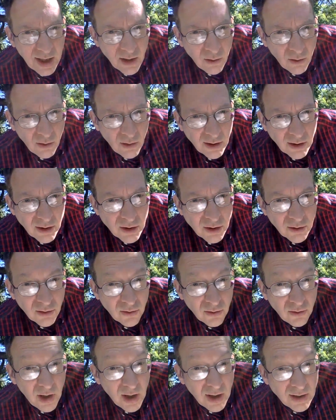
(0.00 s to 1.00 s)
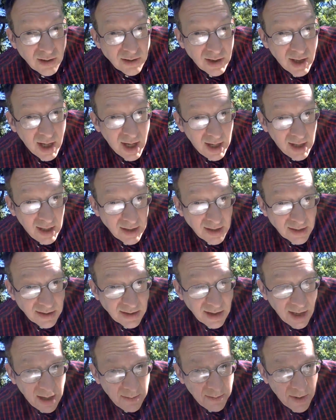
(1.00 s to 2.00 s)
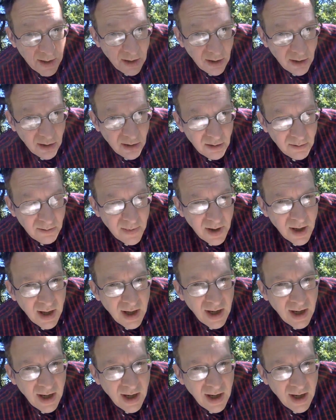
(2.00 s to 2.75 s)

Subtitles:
in order to take an assignment home,